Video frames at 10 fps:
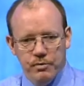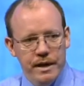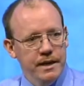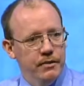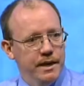was
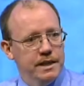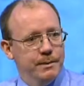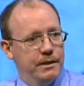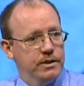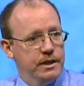reading
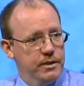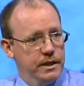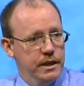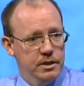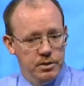things about
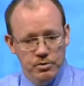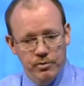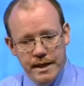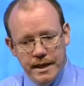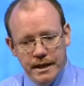tarot cards, I
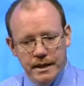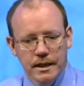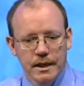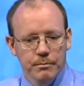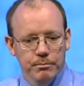was reading